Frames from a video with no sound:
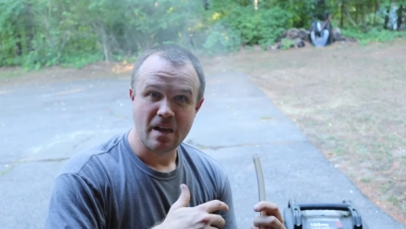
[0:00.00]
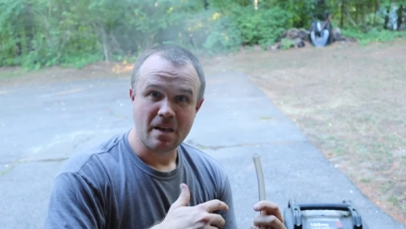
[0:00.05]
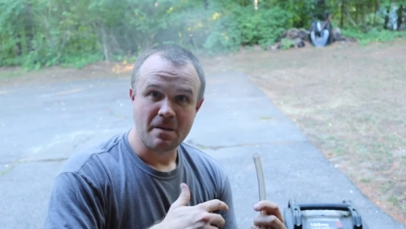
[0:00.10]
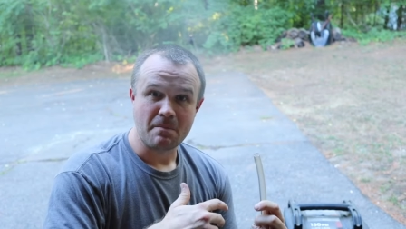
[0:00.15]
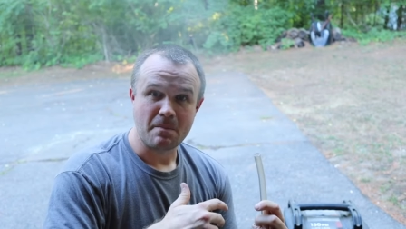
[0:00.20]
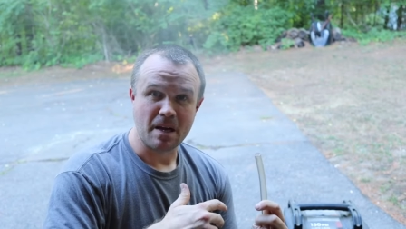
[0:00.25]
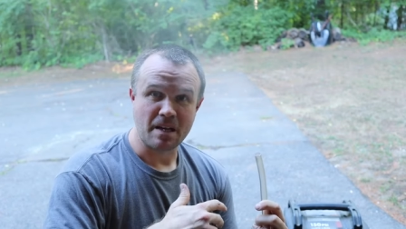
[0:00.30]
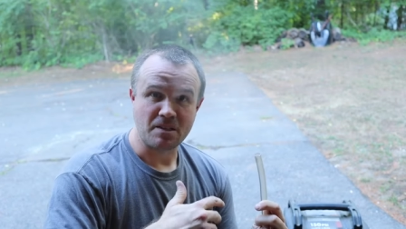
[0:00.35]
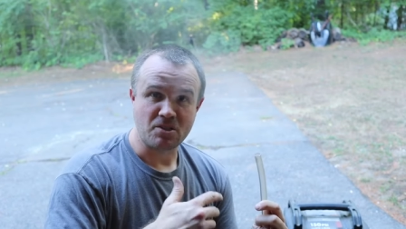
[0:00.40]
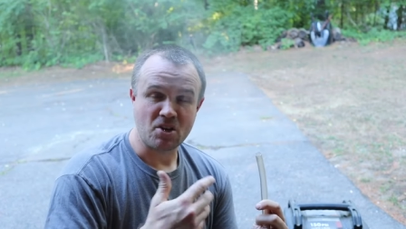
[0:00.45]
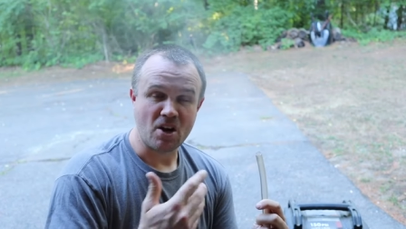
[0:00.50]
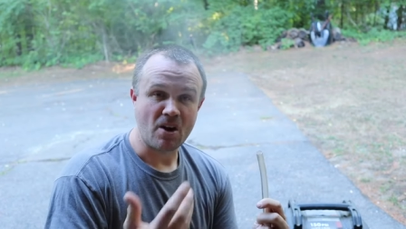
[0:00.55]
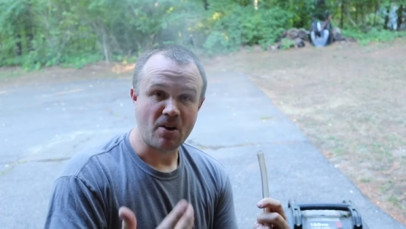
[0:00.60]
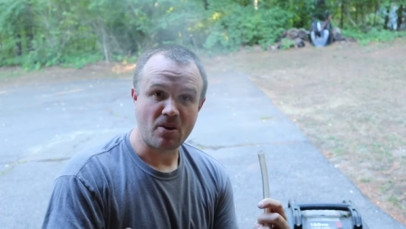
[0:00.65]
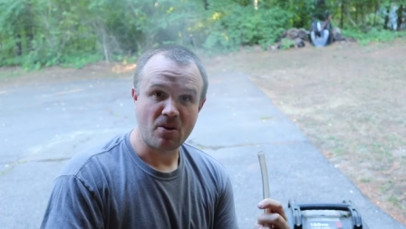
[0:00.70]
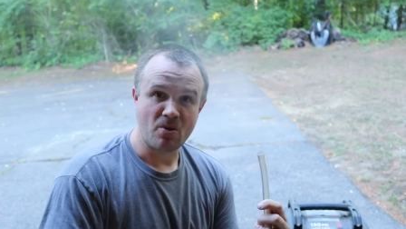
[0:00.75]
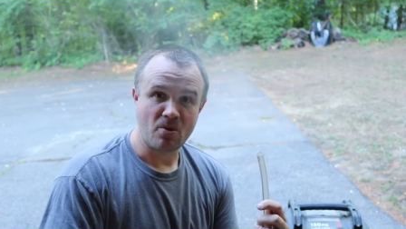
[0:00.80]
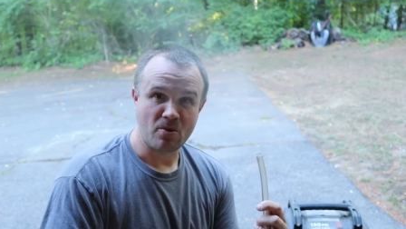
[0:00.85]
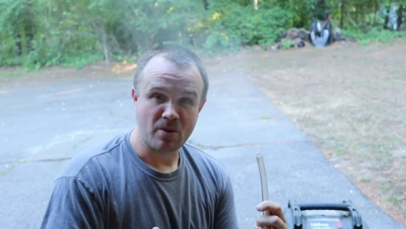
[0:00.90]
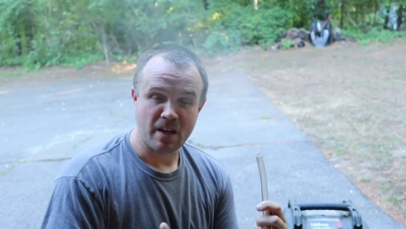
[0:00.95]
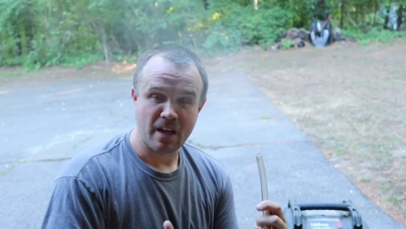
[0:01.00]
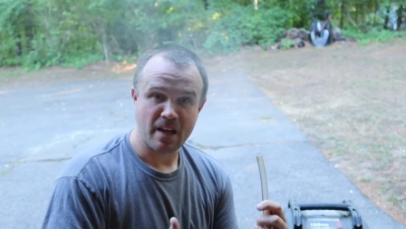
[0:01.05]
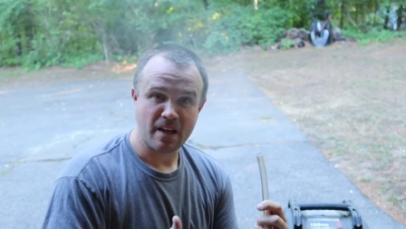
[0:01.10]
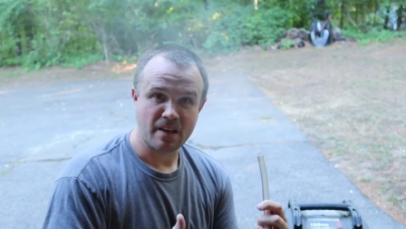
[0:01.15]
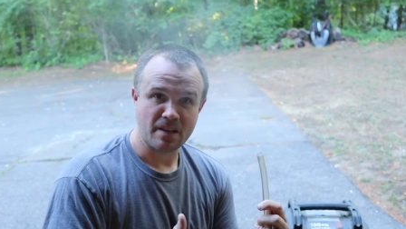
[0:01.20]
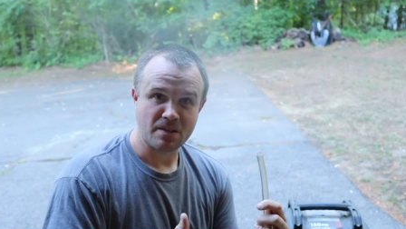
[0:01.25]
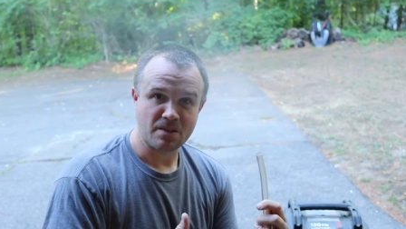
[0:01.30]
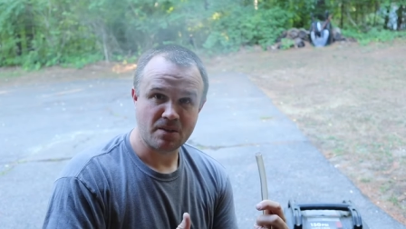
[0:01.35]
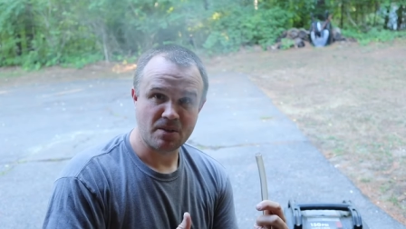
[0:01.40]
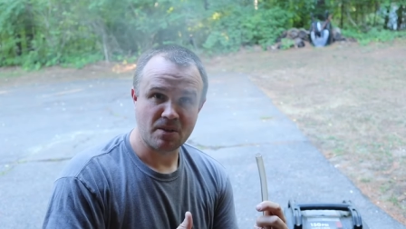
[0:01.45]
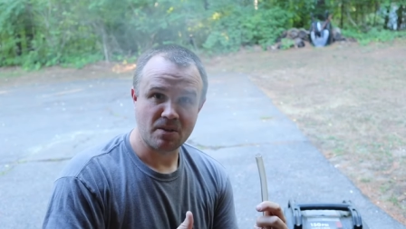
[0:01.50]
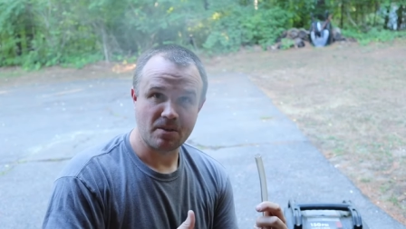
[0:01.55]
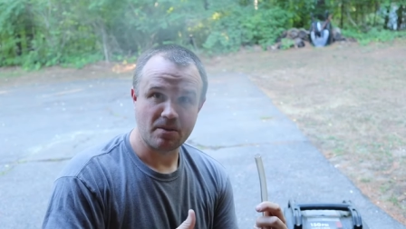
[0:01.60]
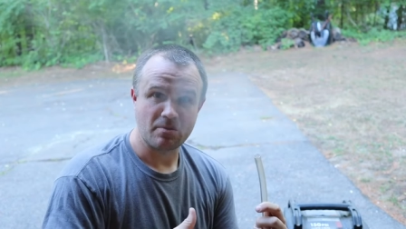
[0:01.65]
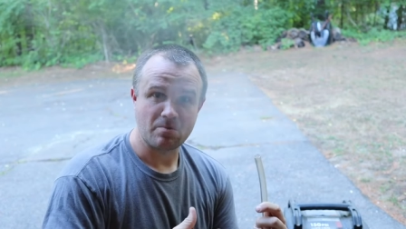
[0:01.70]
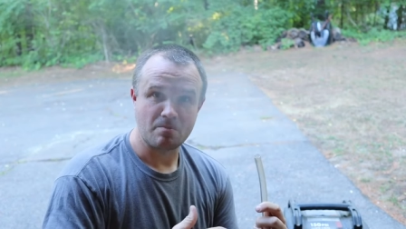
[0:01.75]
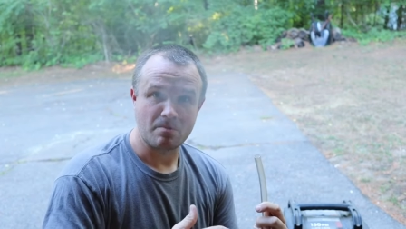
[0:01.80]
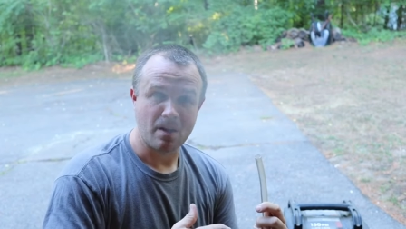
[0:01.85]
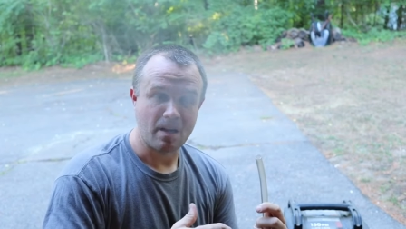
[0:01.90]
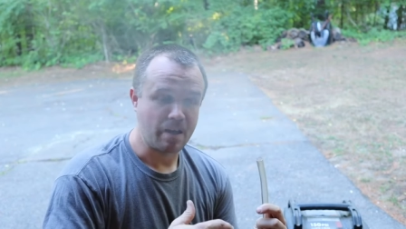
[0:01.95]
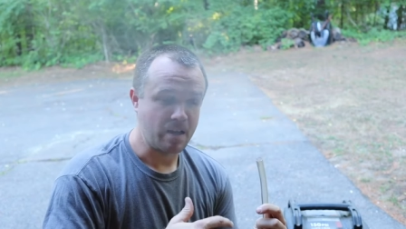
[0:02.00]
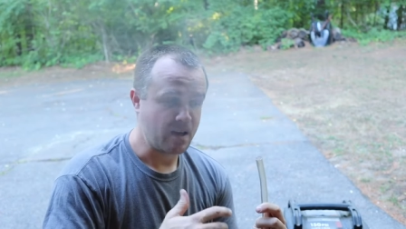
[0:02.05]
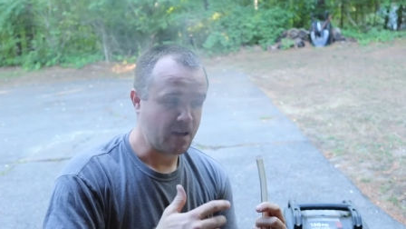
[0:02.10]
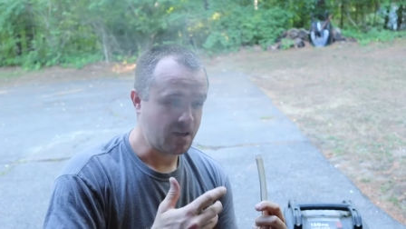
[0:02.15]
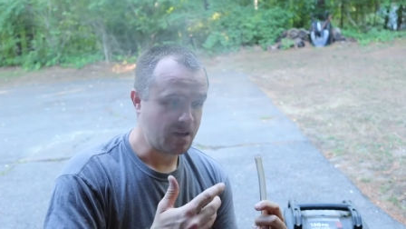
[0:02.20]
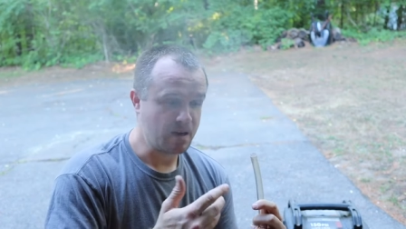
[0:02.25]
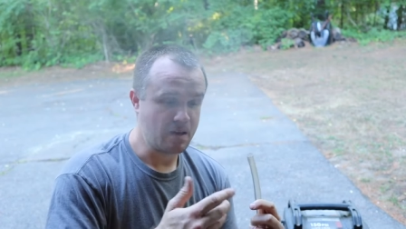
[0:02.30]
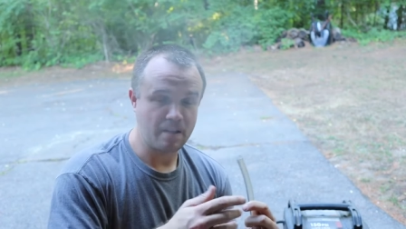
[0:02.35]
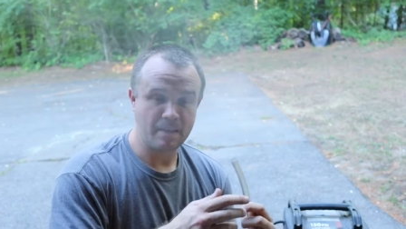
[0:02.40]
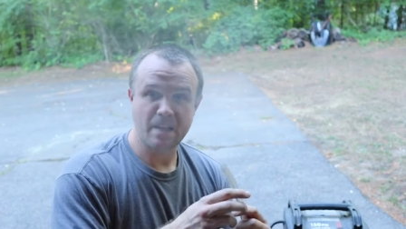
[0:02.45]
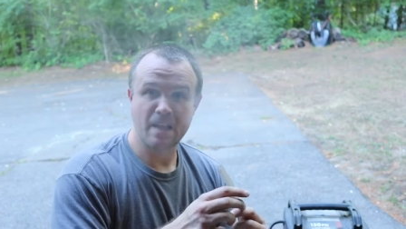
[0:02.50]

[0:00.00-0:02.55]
my charcoal canister, my uh,